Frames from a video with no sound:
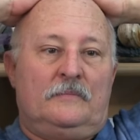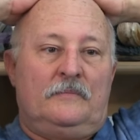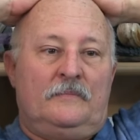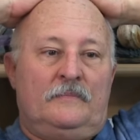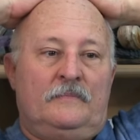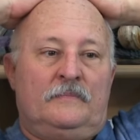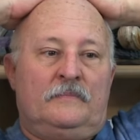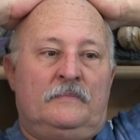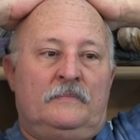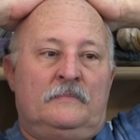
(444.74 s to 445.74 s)

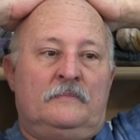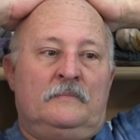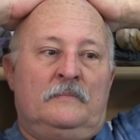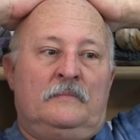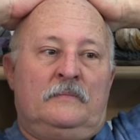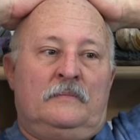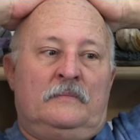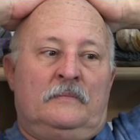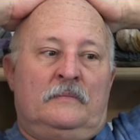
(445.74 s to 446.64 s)
[no speech]